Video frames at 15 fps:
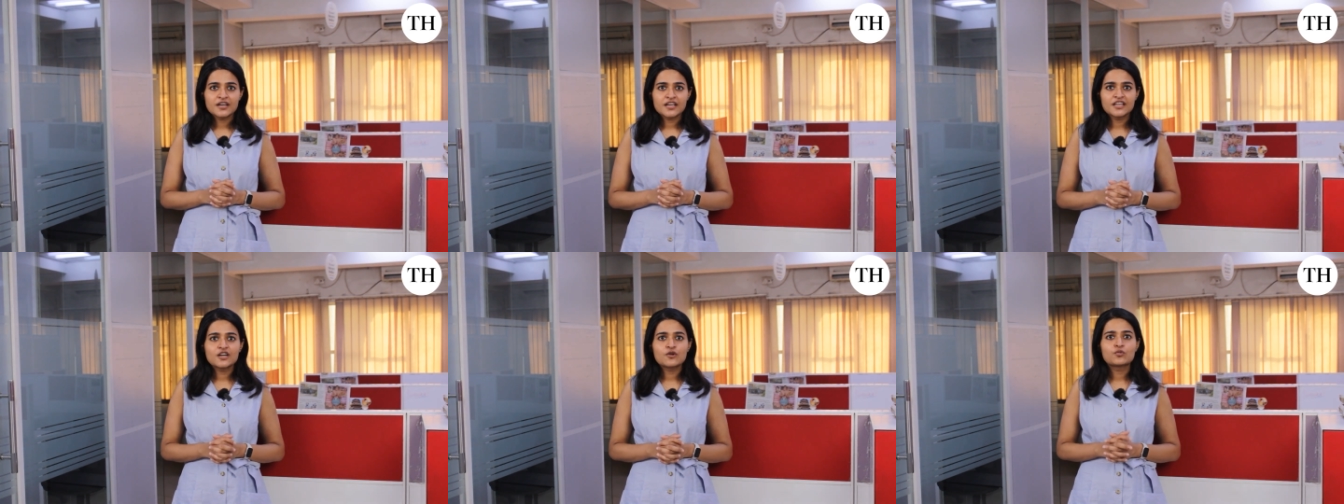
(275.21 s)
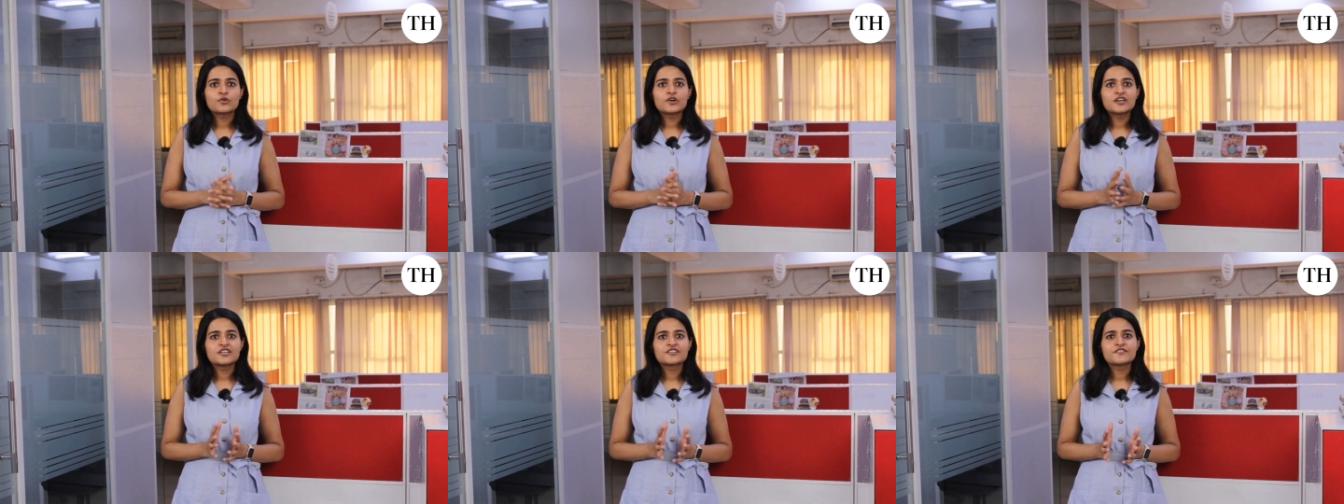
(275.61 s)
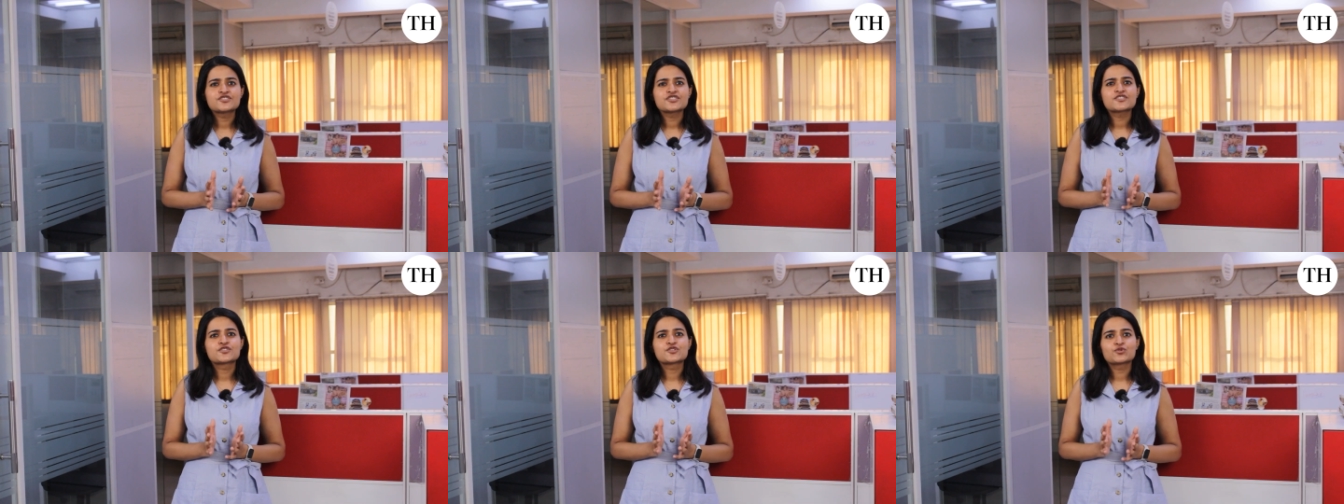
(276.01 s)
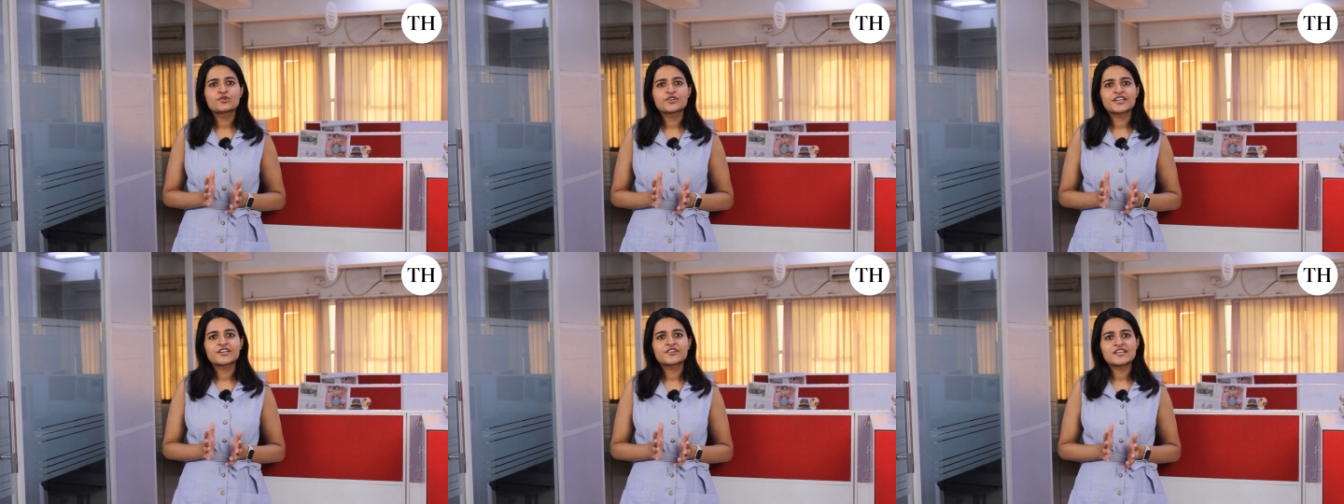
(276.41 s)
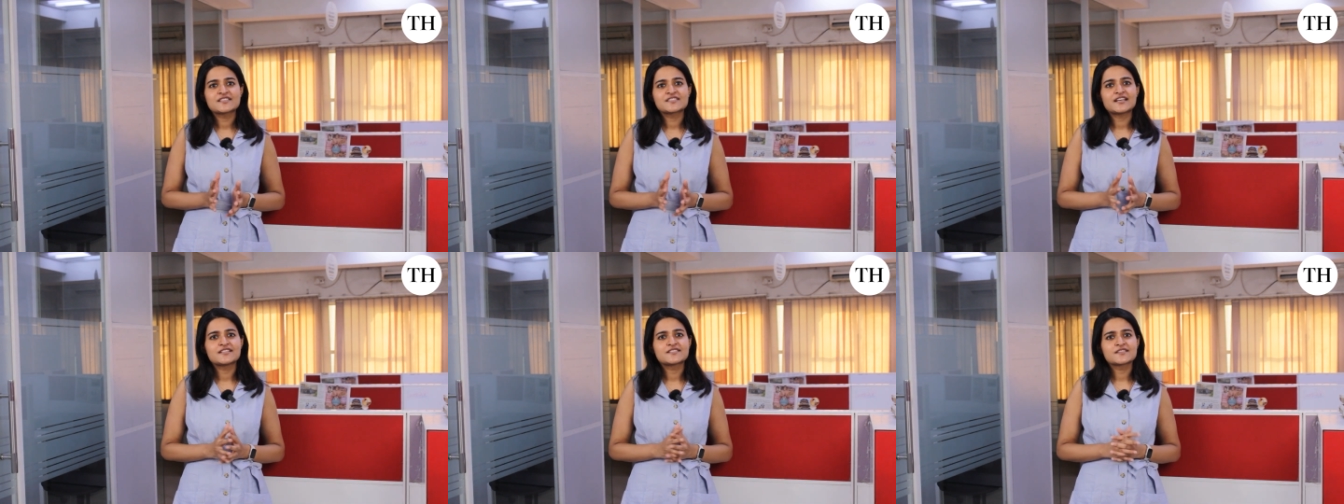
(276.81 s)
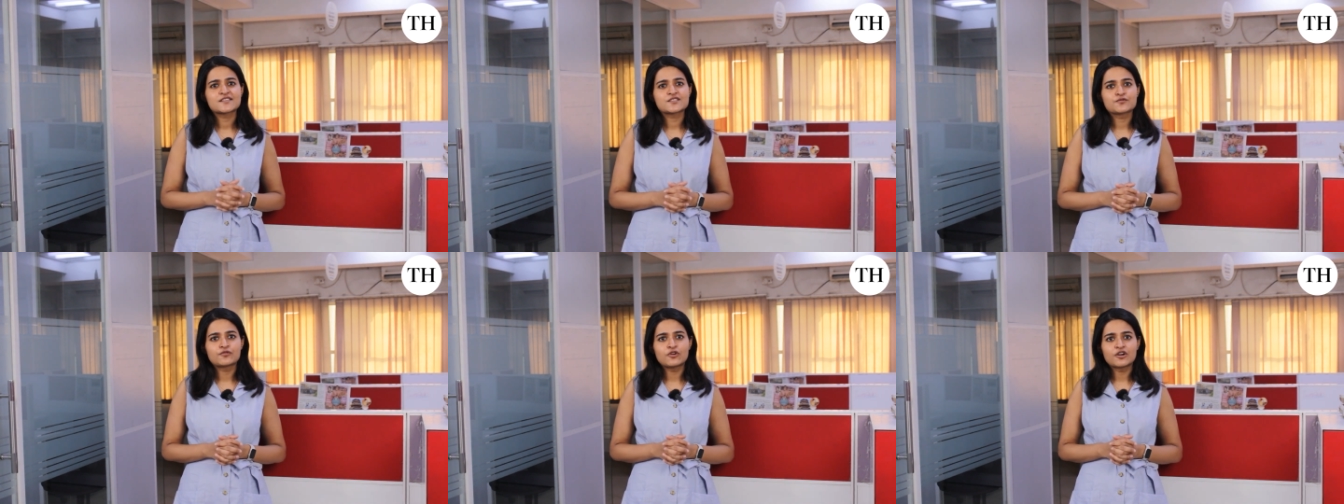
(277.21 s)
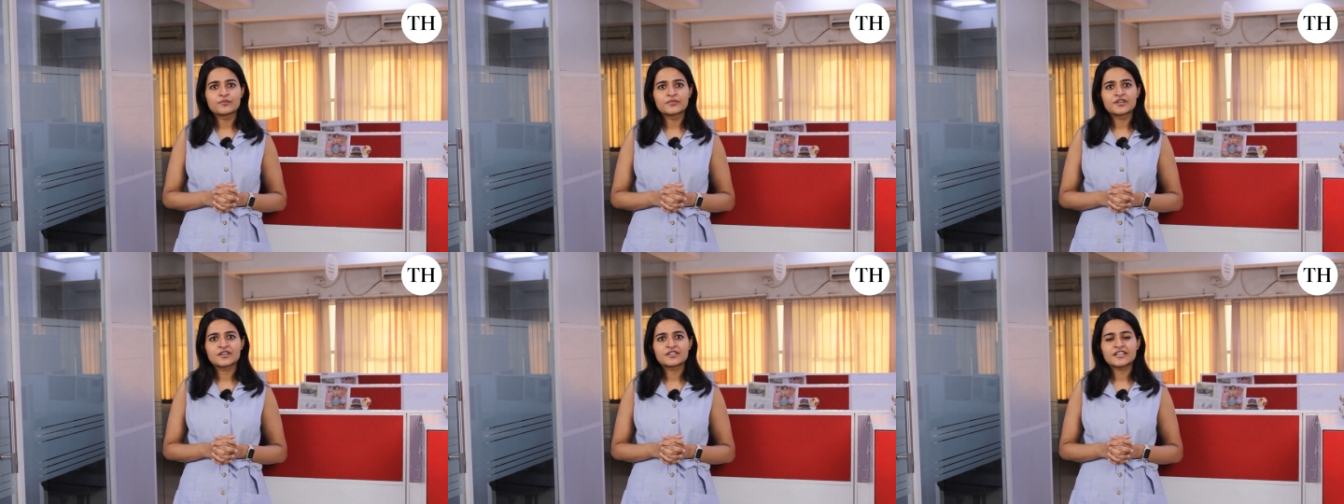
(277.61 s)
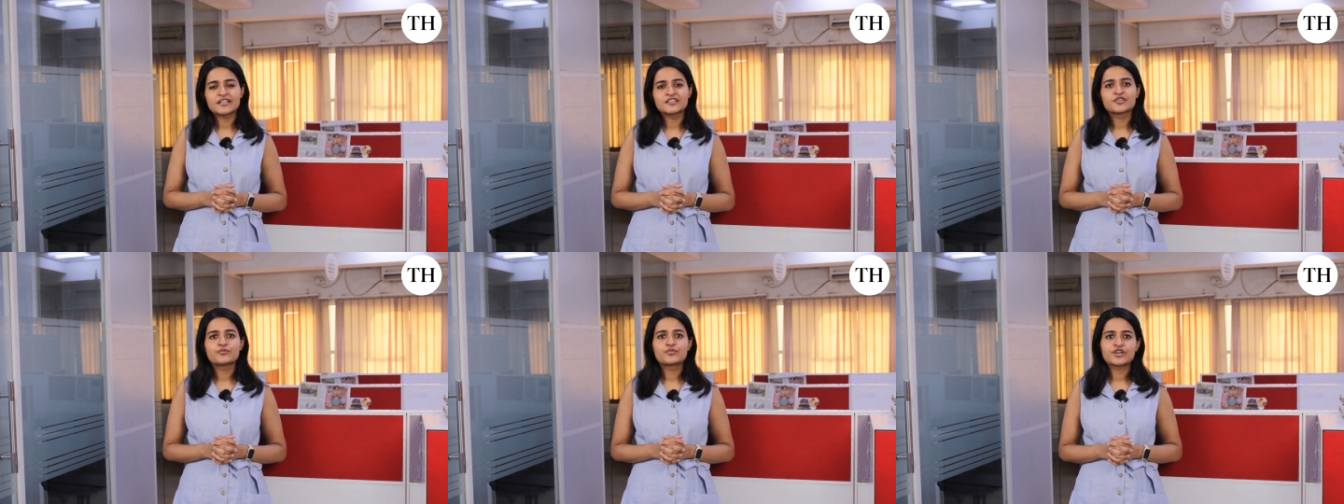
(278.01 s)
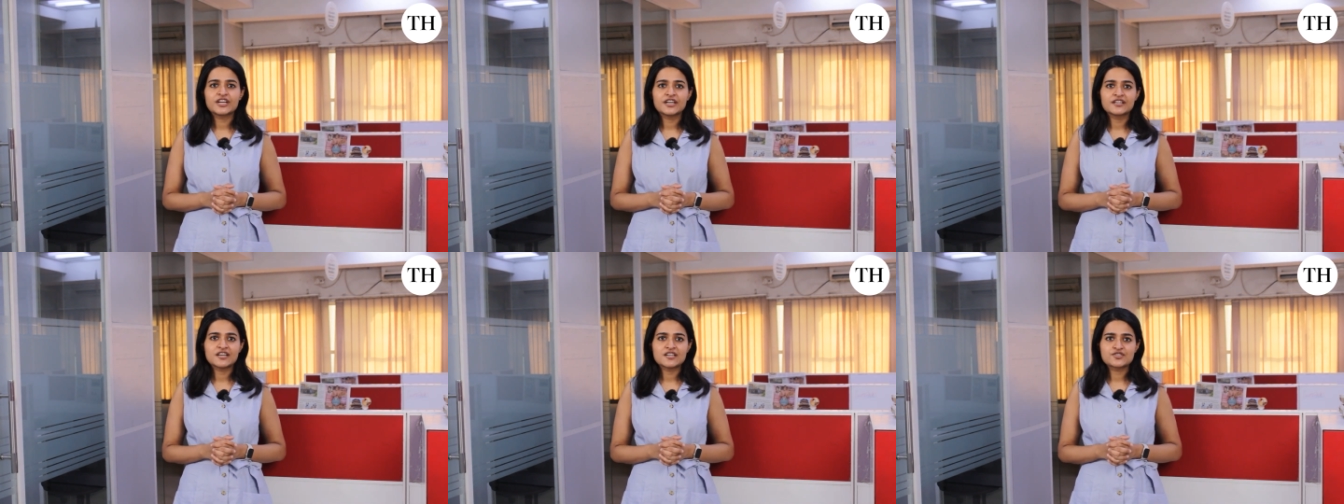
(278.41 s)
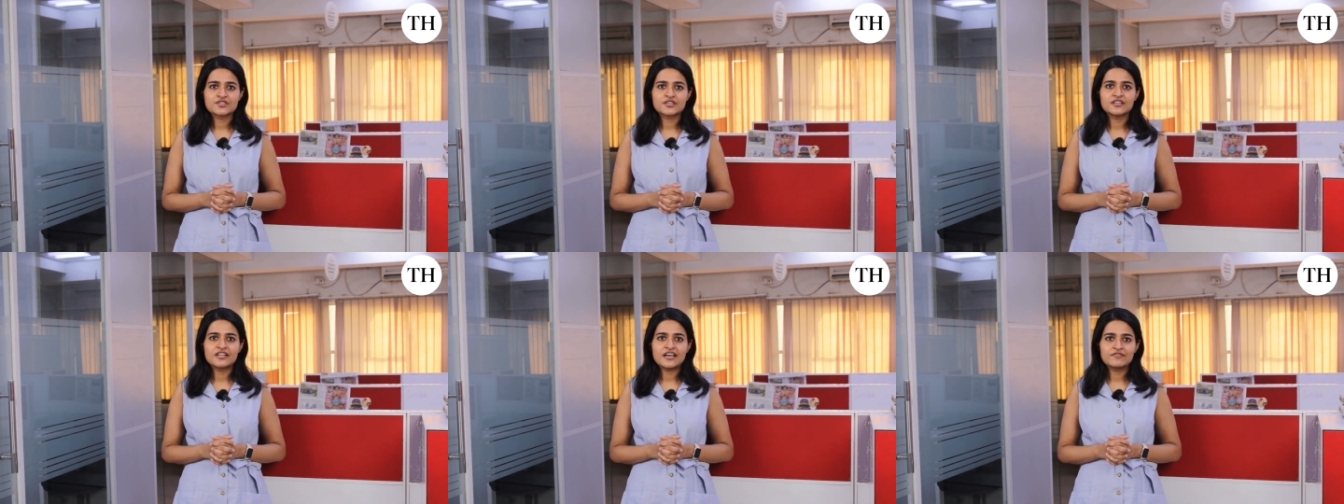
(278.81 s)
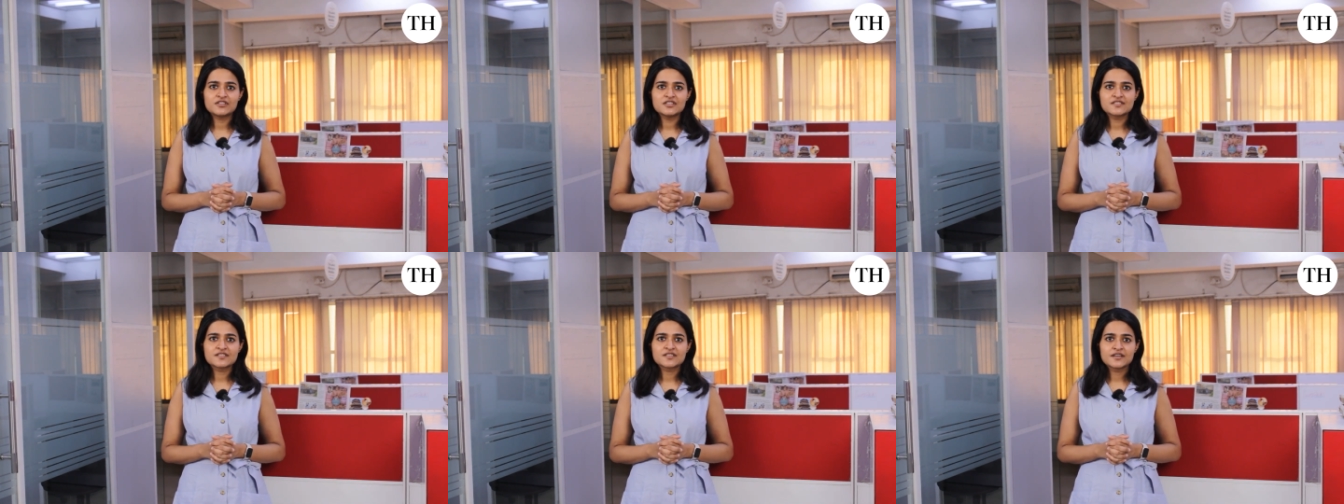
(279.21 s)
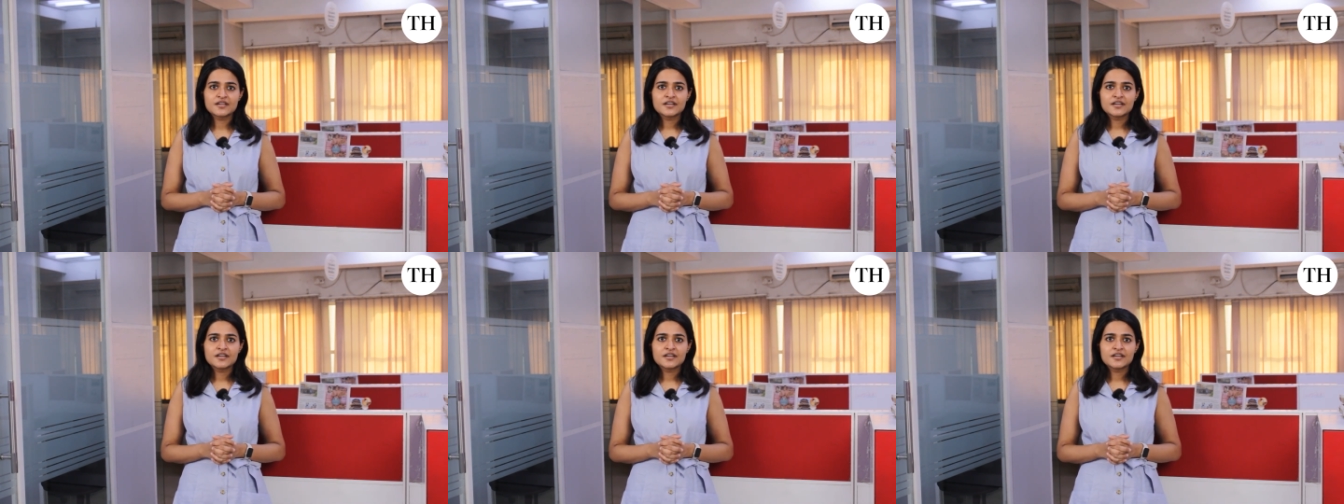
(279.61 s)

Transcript: In a world which is 2 degrees Celsius warmer than the pre industrial levels,